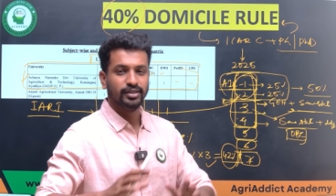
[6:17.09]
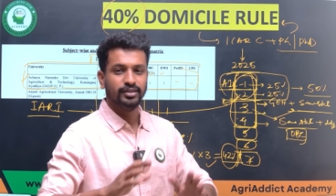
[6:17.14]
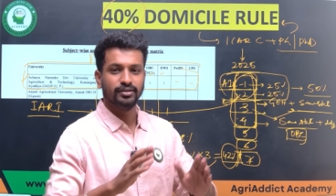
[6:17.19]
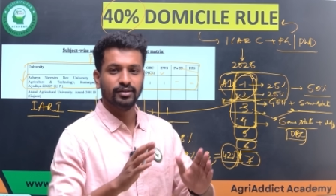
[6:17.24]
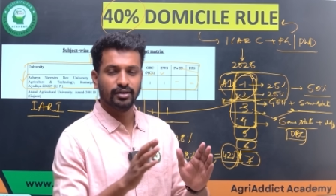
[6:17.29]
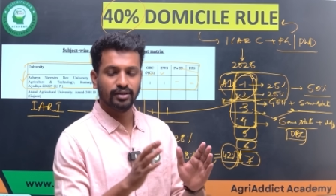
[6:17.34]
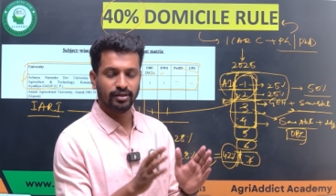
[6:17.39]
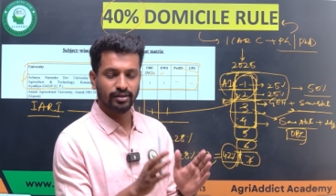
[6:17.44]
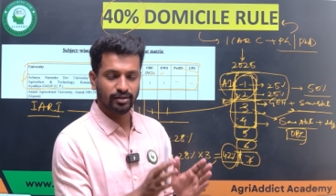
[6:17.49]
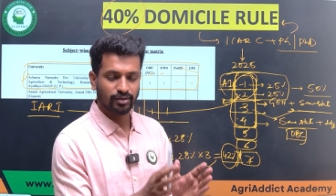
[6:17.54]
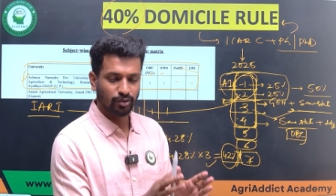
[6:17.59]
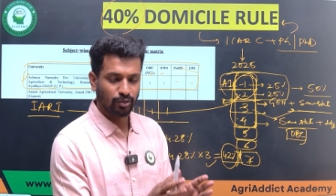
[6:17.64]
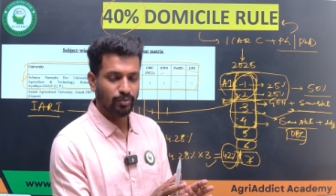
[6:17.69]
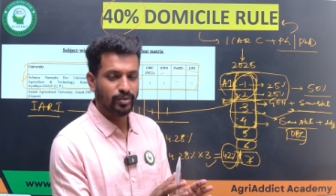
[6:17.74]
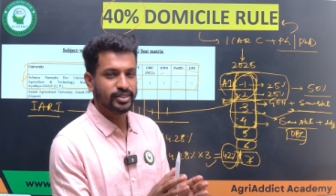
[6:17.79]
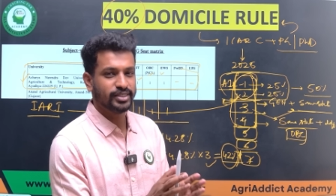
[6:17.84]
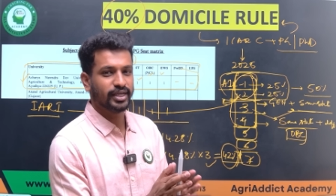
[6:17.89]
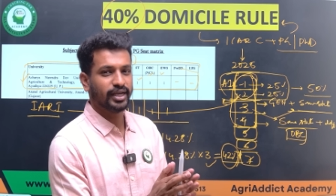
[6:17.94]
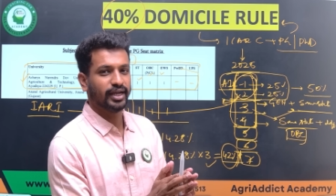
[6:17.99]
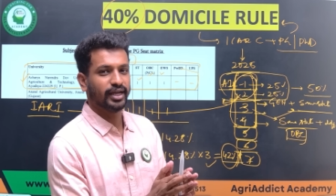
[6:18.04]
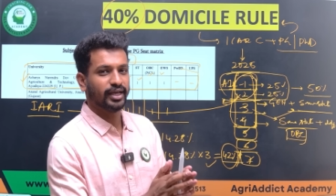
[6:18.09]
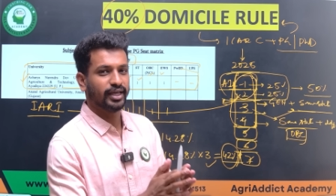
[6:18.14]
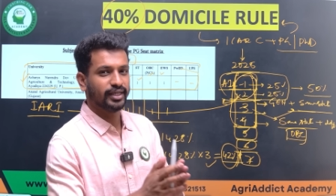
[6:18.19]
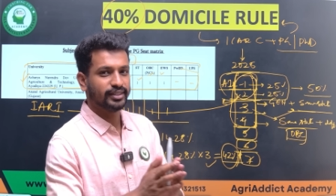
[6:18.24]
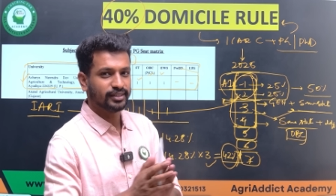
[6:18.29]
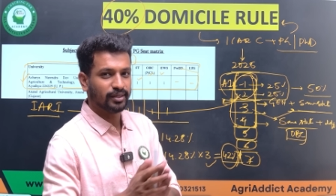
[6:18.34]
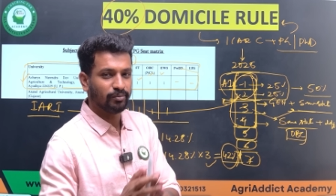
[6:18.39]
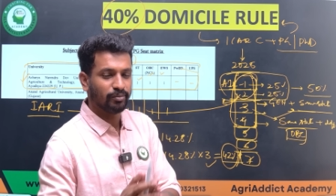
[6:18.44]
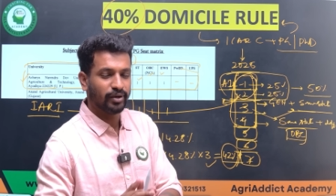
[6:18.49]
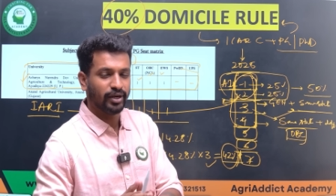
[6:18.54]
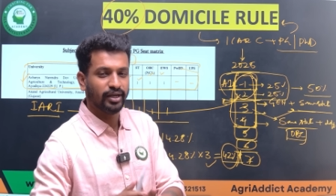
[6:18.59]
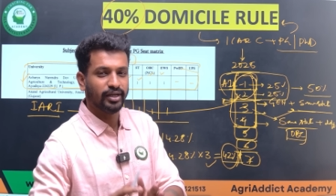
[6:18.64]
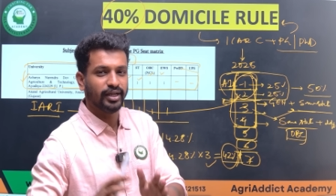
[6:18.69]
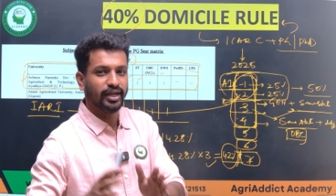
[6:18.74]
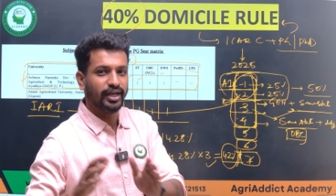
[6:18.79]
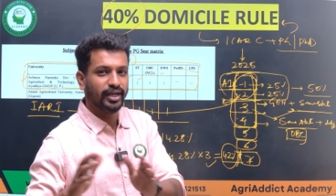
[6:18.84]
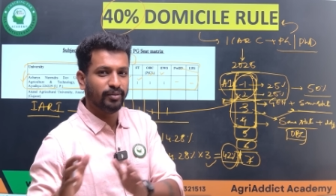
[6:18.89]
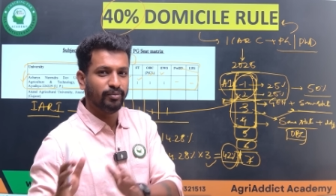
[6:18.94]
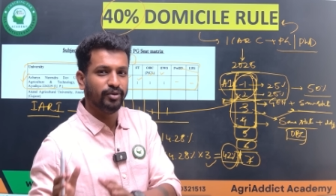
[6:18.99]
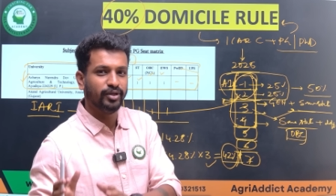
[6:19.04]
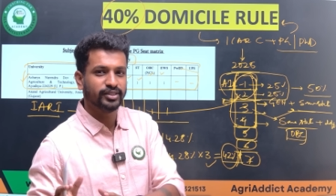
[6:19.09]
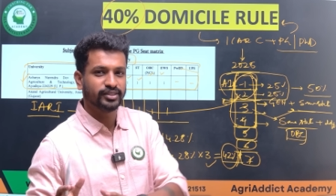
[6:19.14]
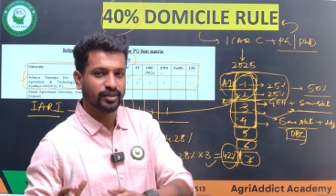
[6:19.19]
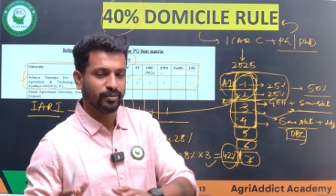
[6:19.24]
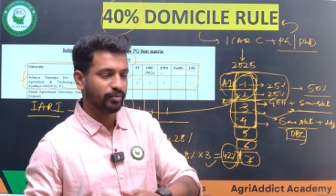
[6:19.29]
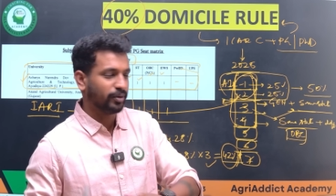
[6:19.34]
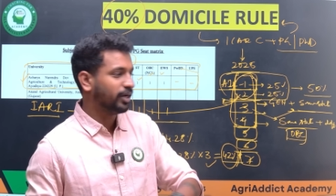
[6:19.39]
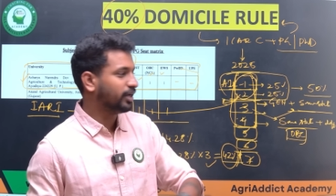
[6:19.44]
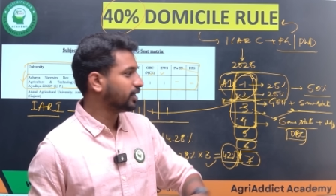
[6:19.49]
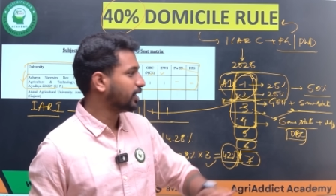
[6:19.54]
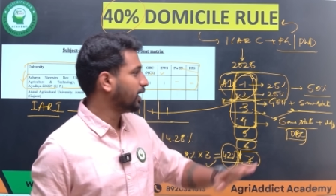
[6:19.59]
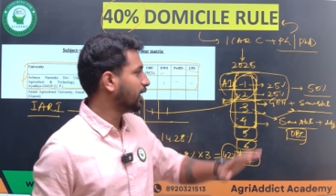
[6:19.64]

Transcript: OBC category separate, EWS separate,